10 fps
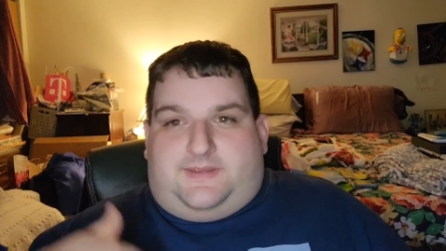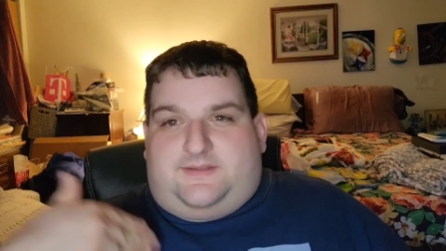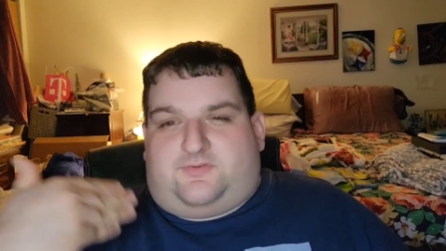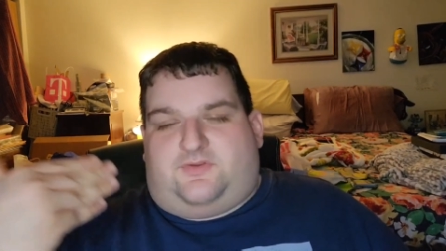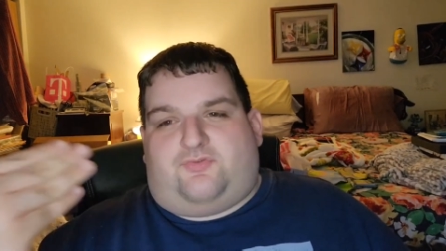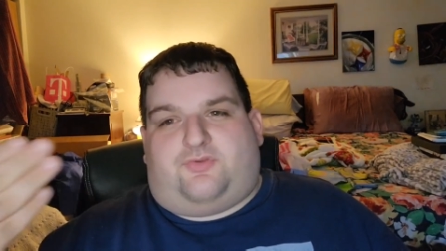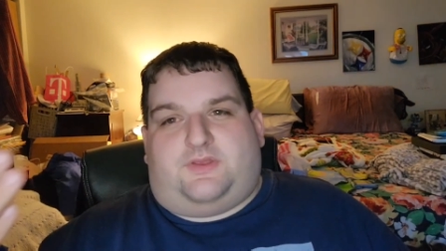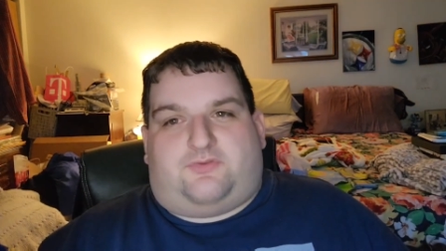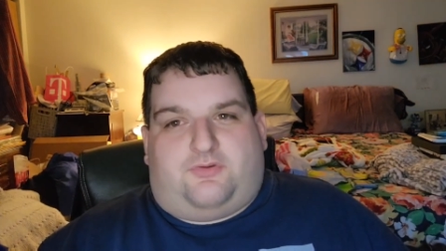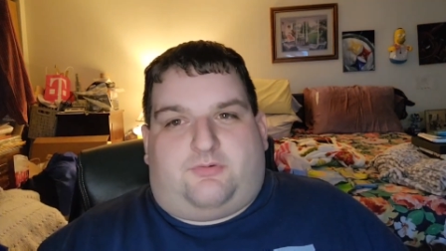he doesn't
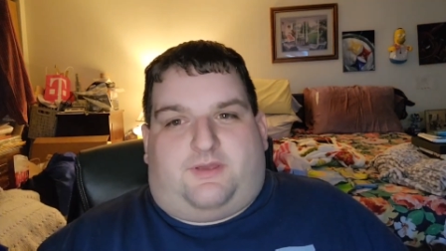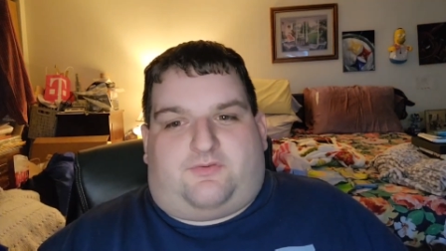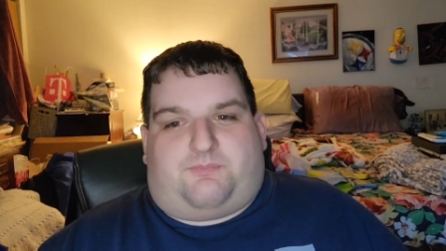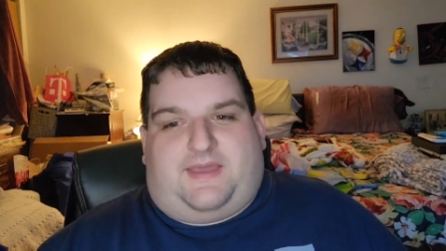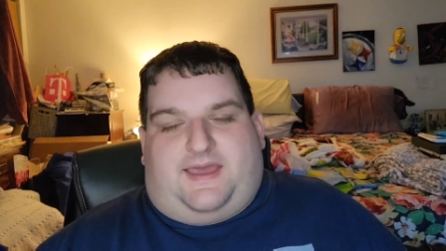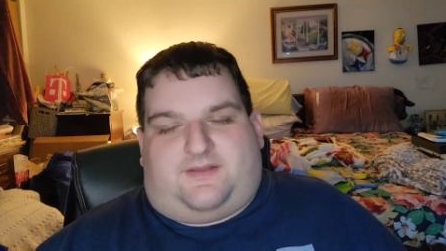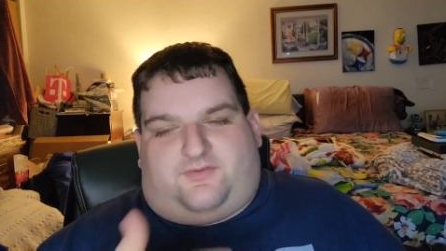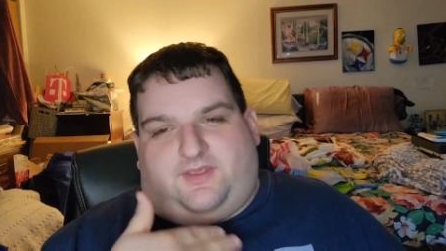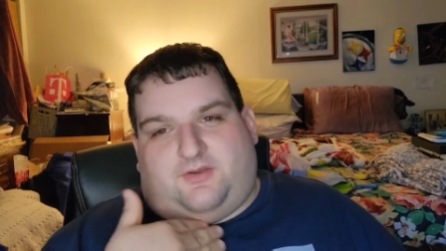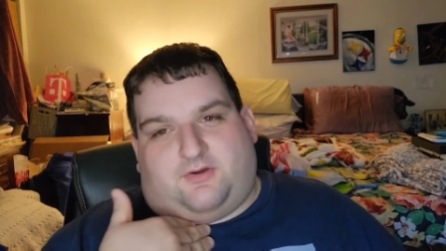usually do as bad
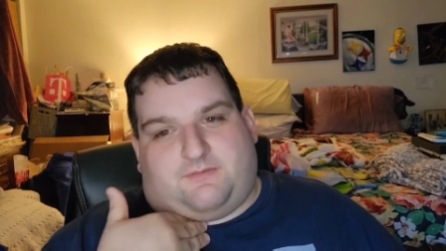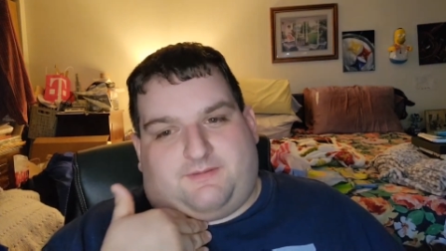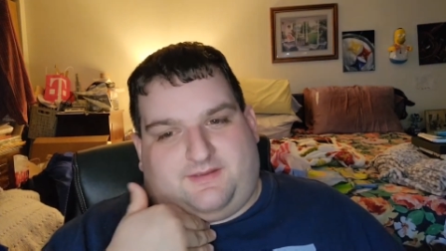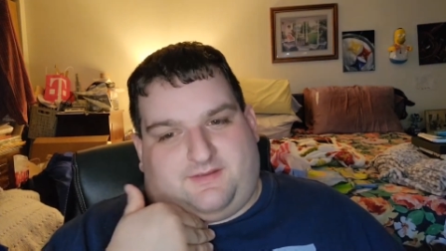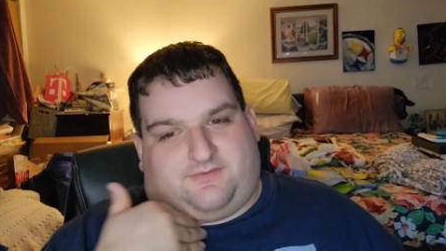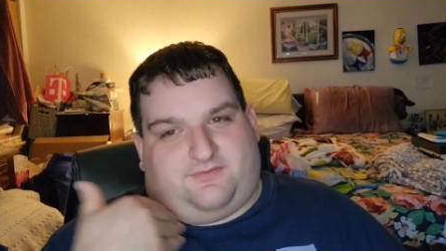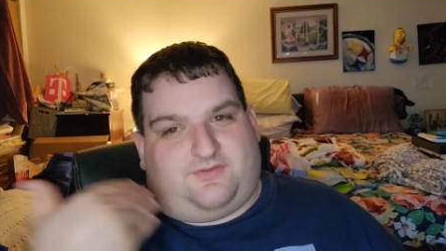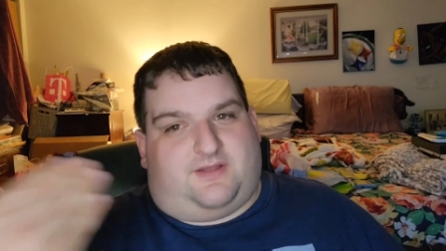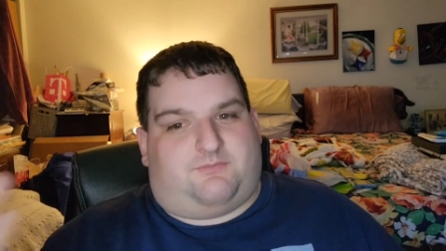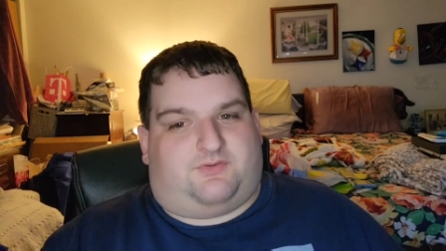as he could have as
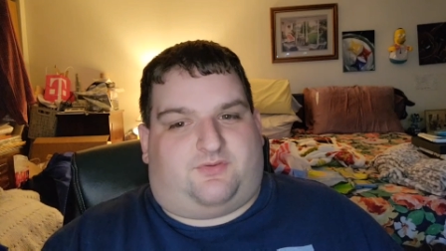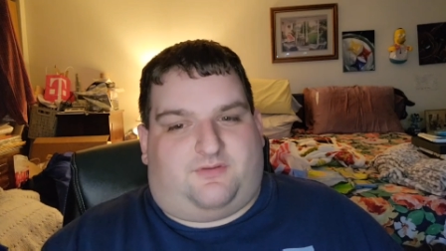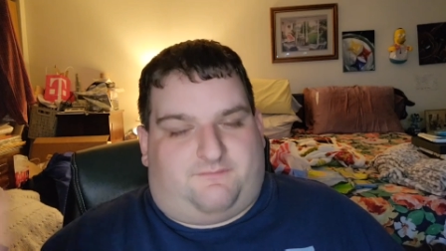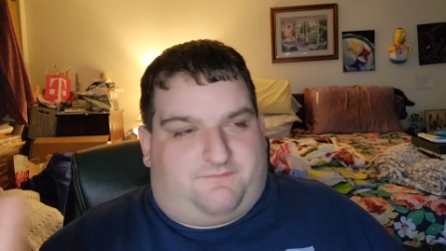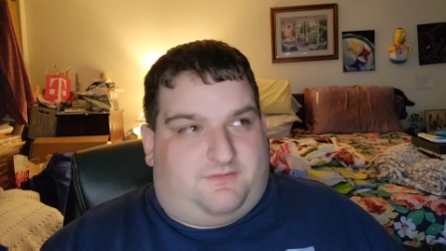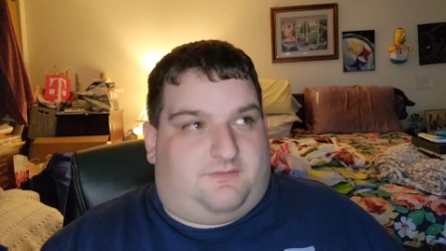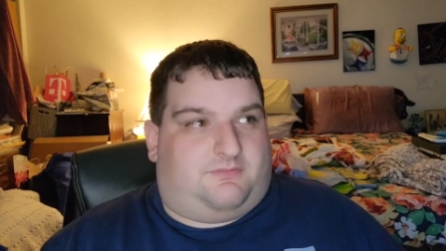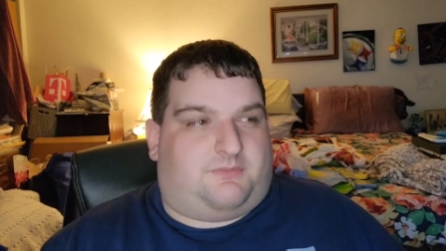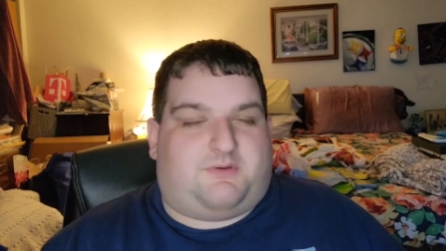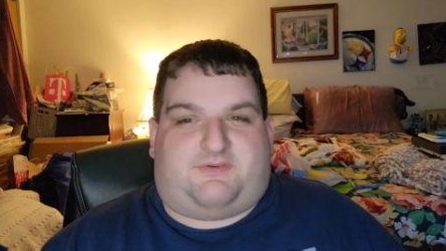he's done with
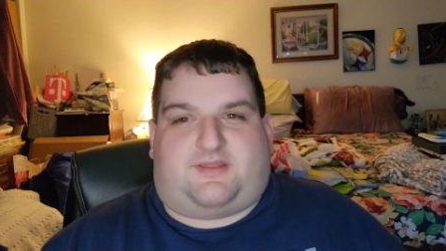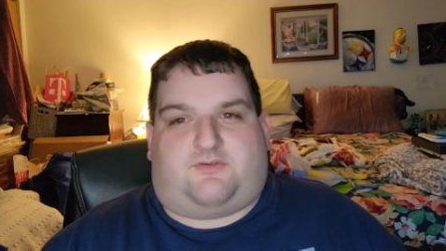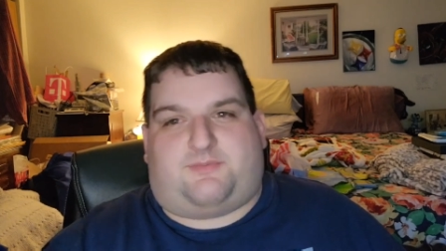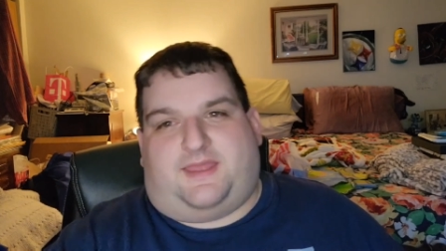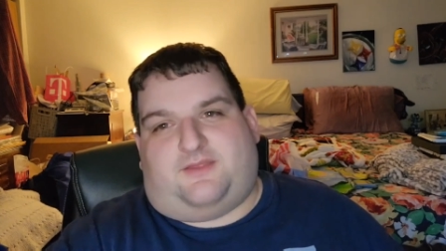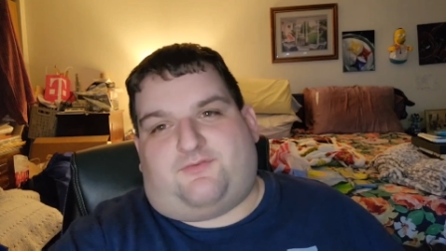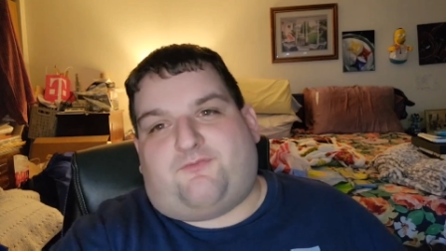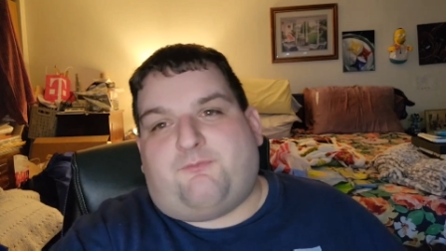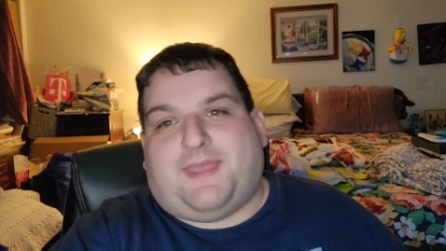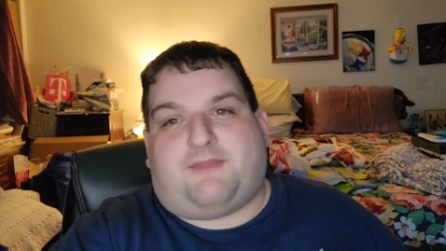the movies that he's made. He's
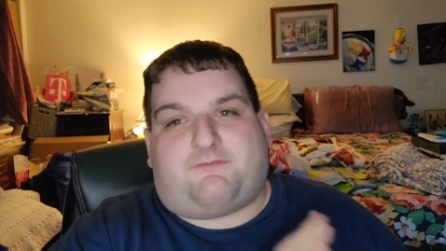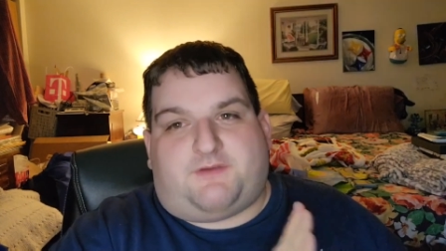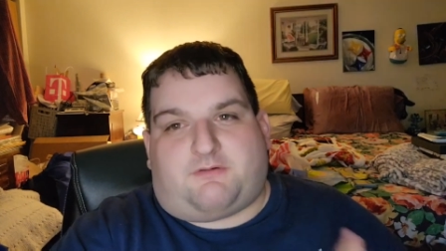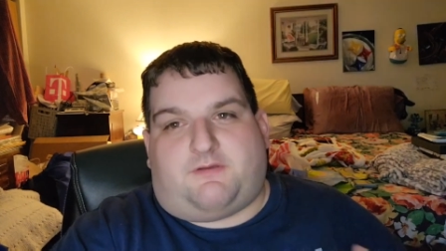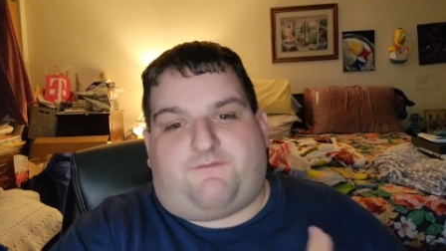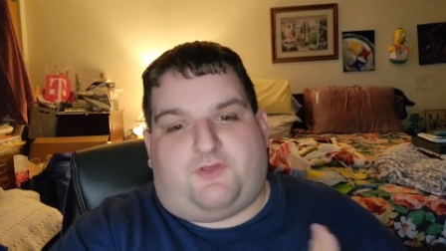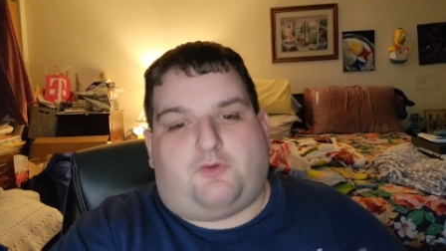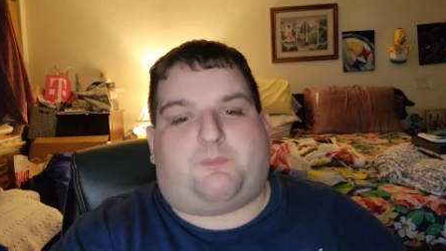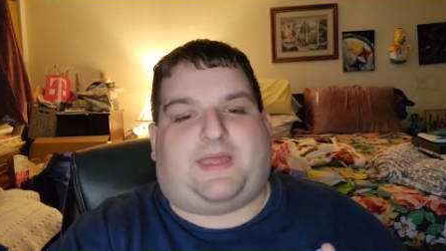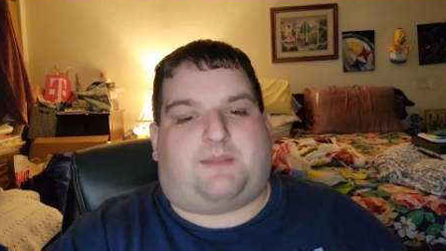made very
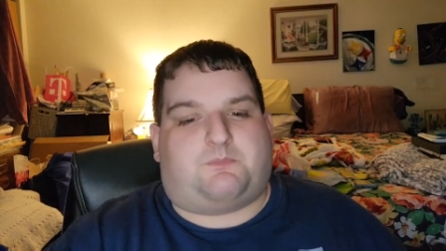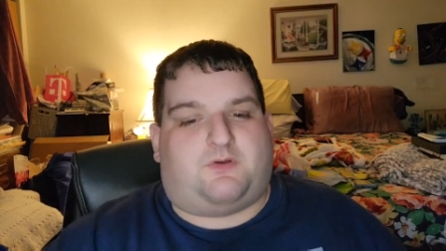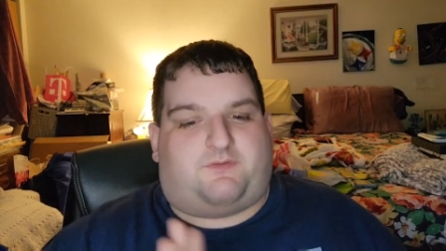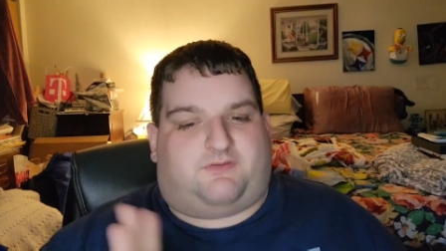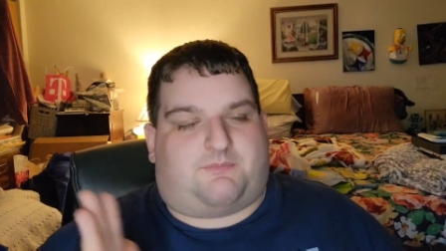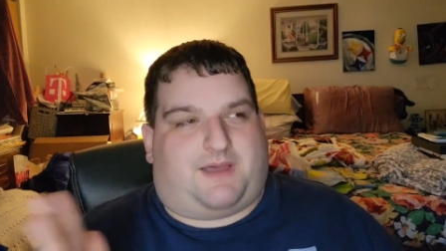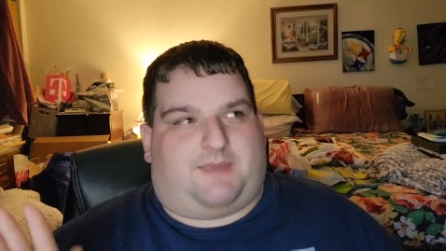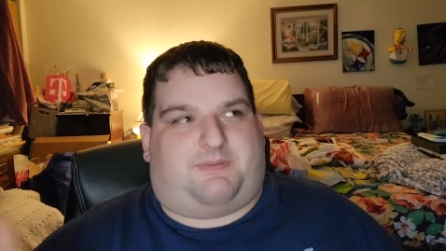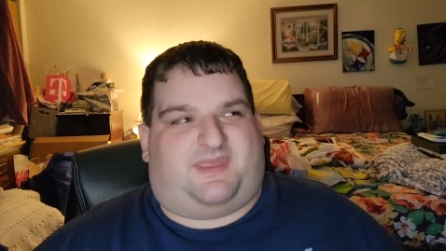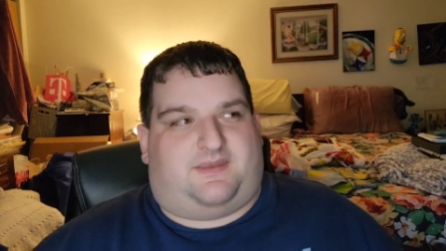few bad movies, in
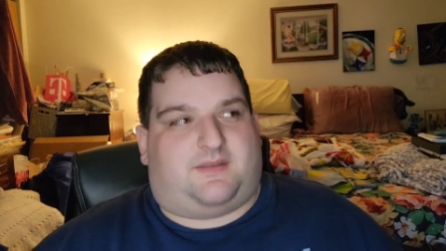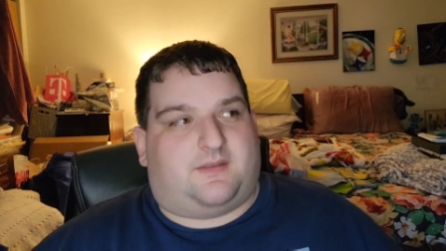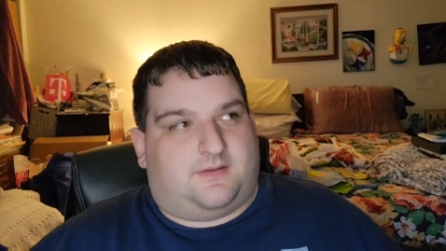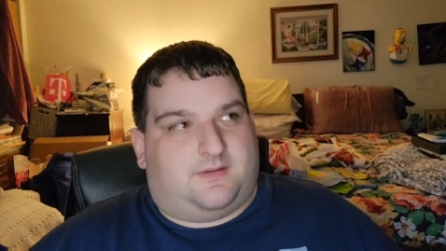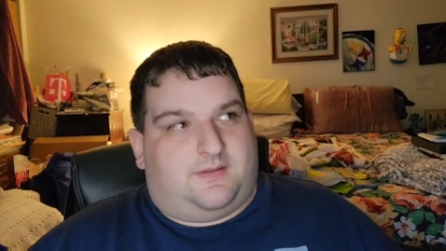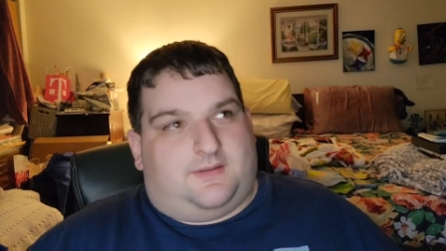my opinion.